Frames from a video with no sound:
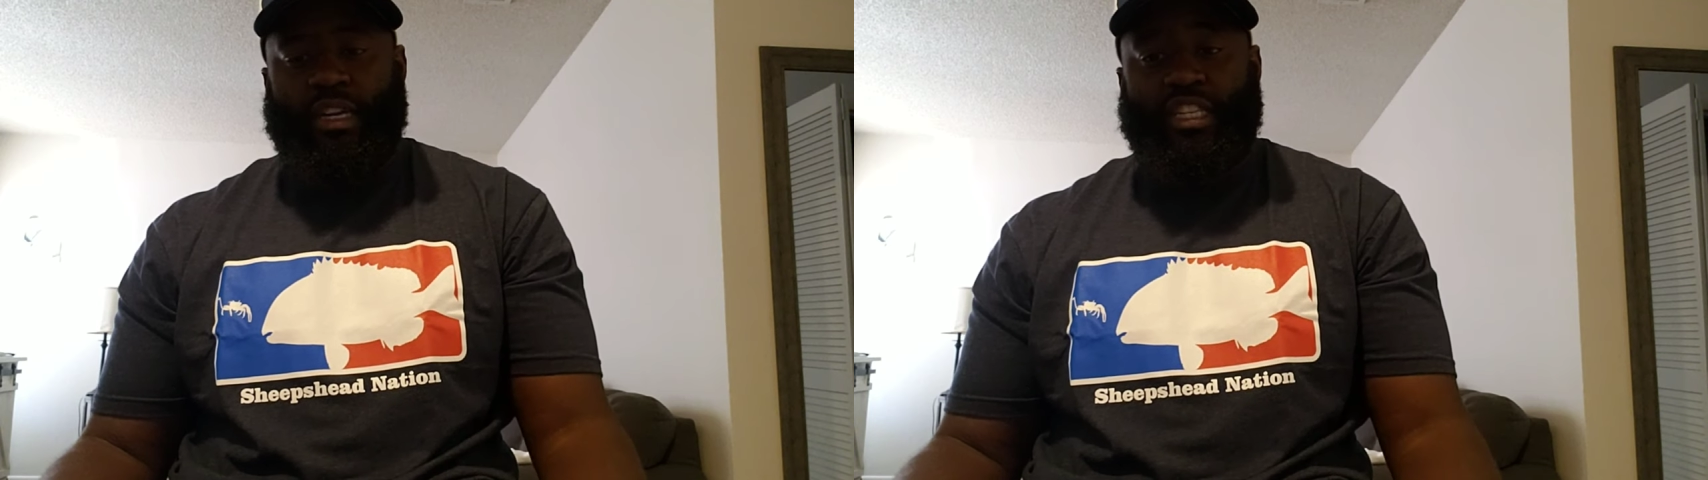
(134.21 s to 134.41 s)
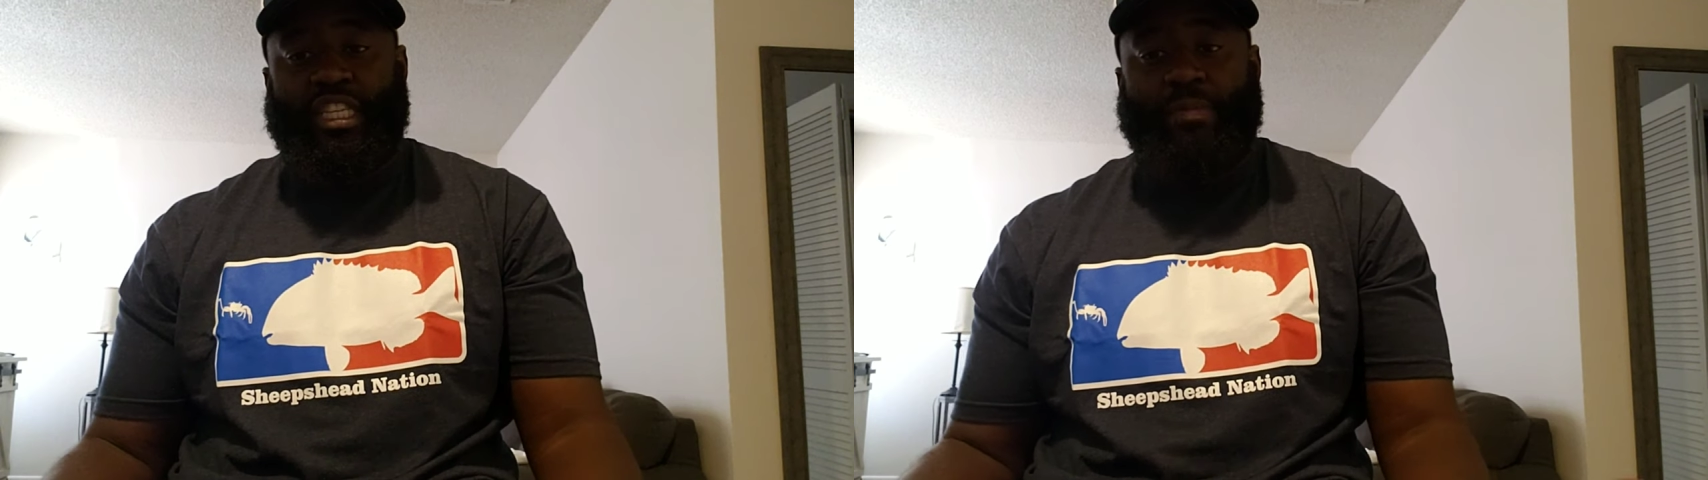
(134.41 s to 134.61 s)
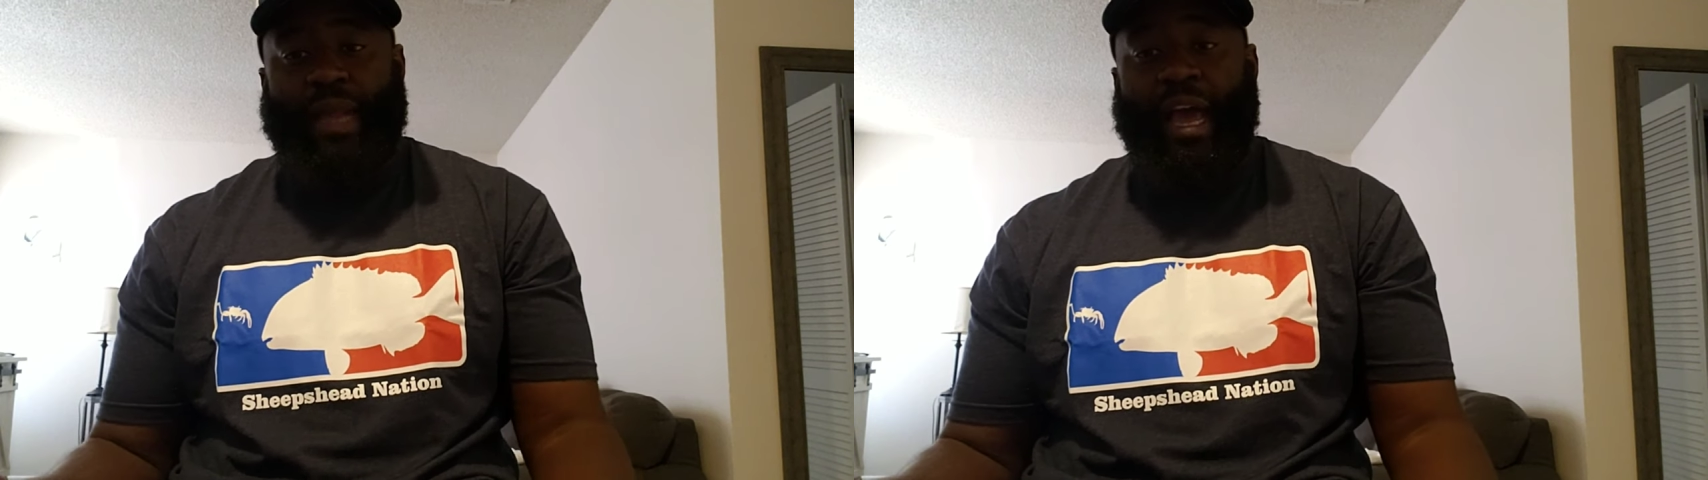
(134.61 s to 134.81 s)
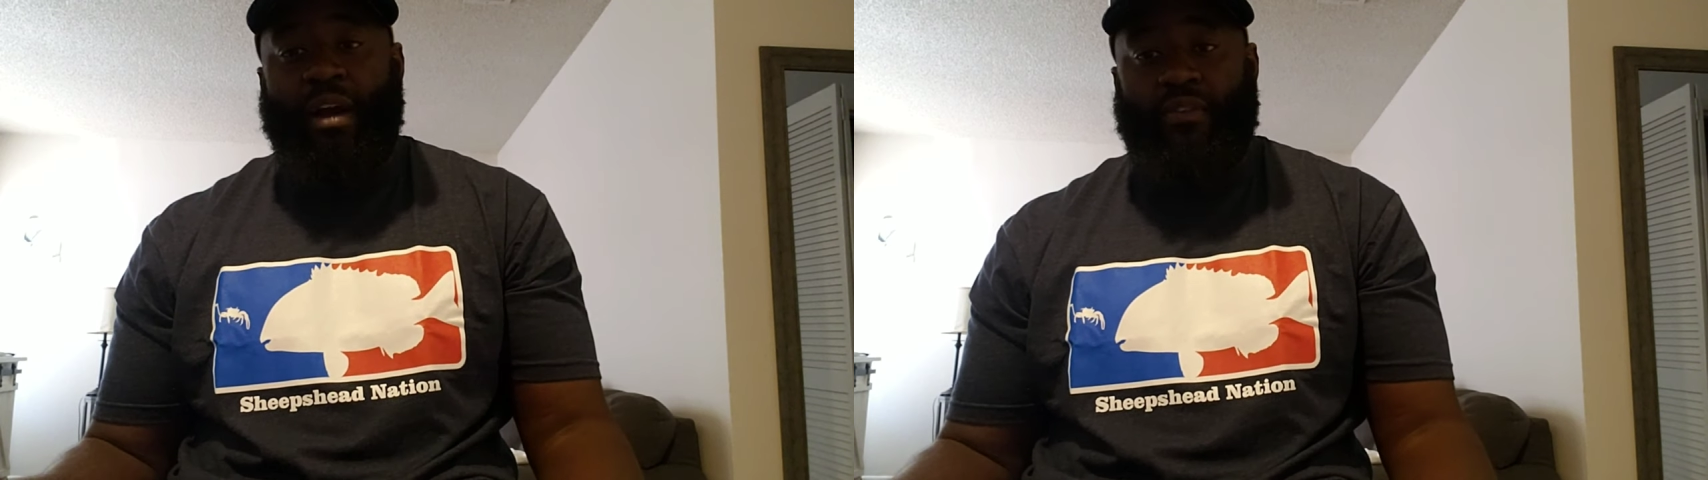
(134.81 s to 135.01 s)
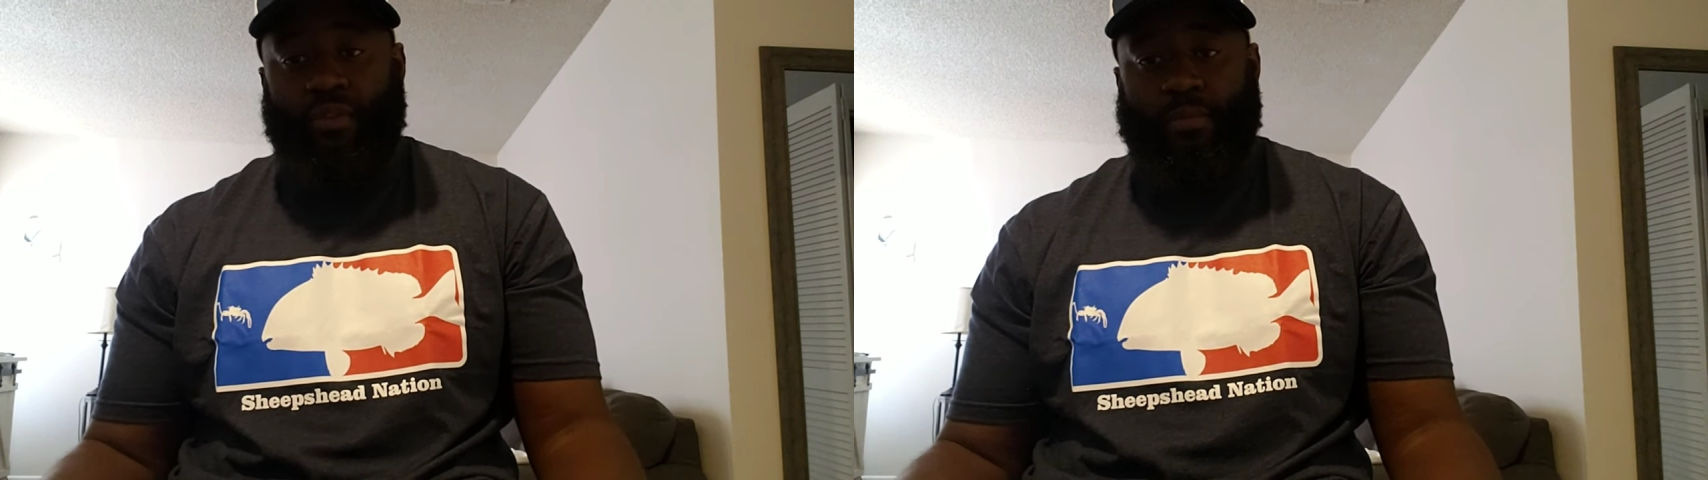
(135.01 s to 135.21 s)
shipped
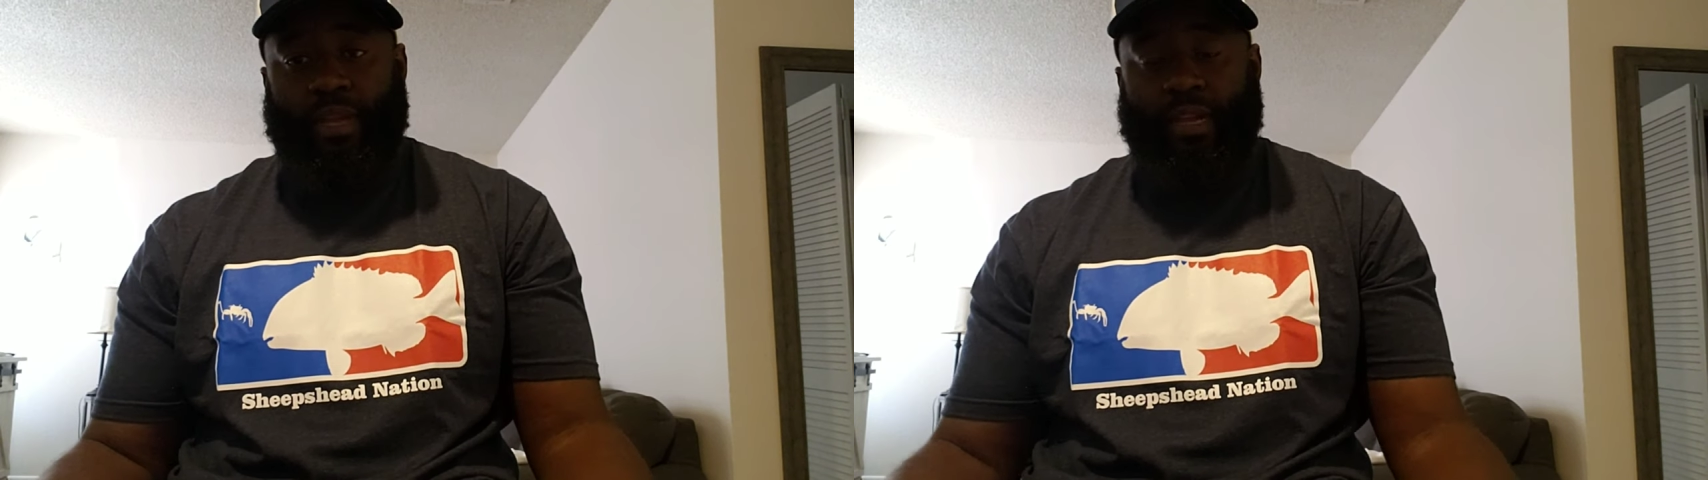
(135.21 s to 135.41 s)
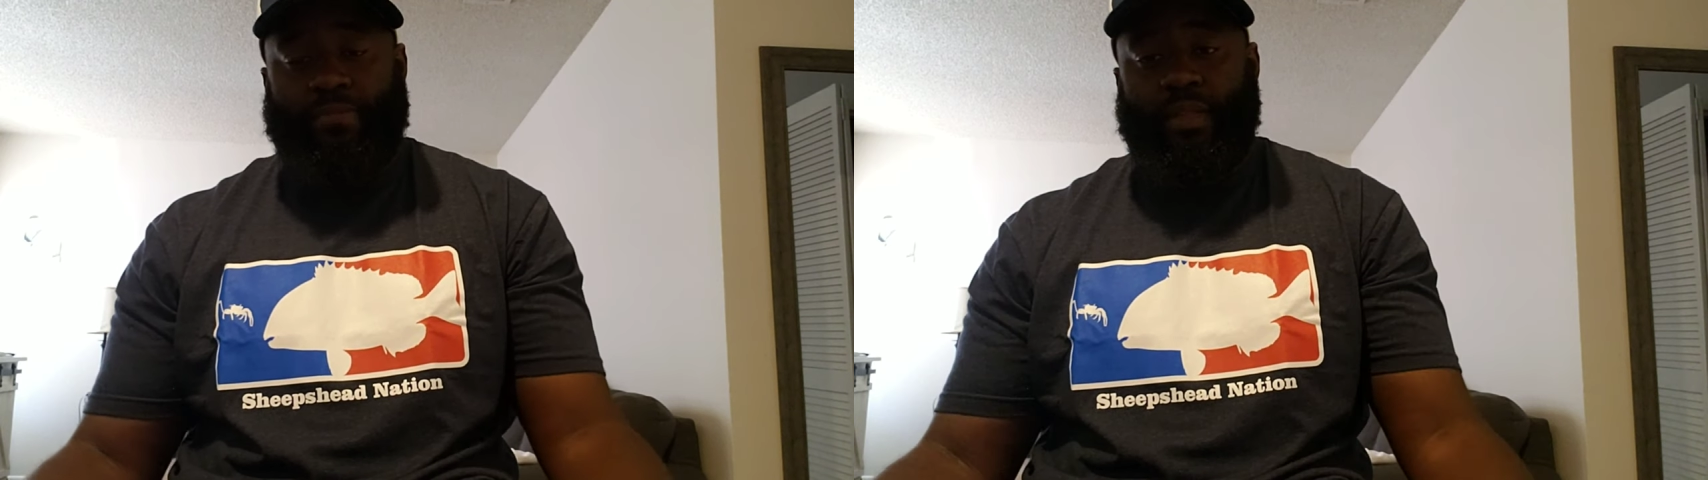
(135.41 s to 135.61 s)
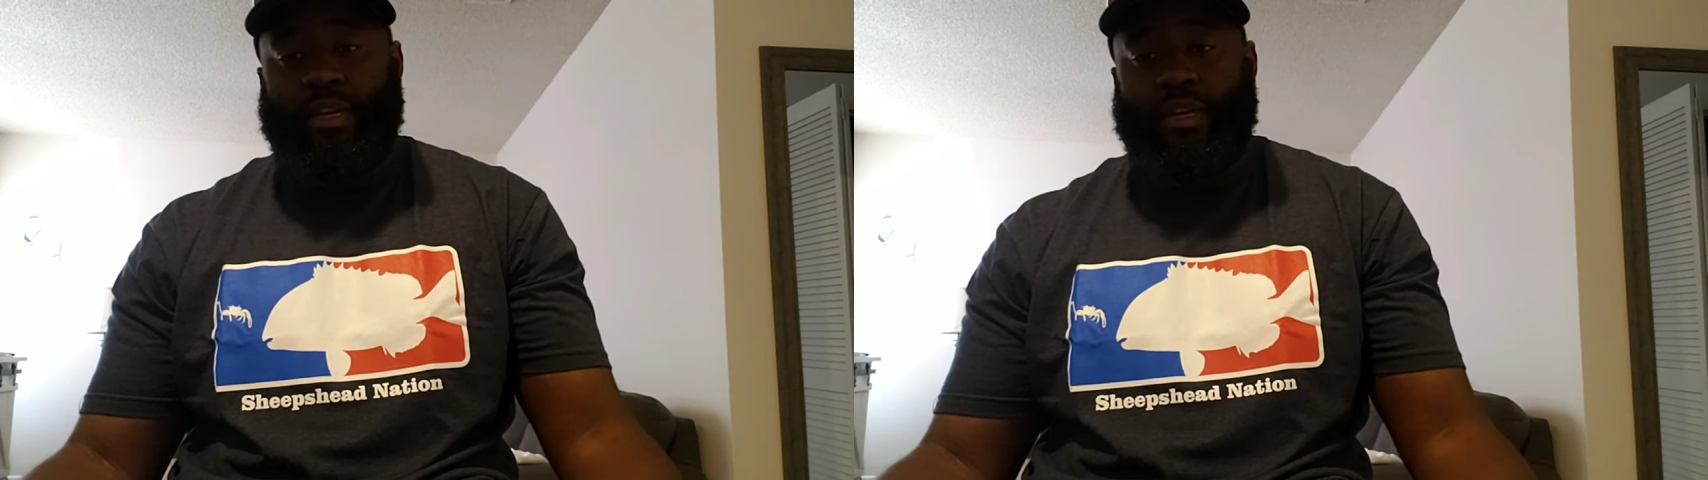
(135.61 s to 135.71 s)
out for me.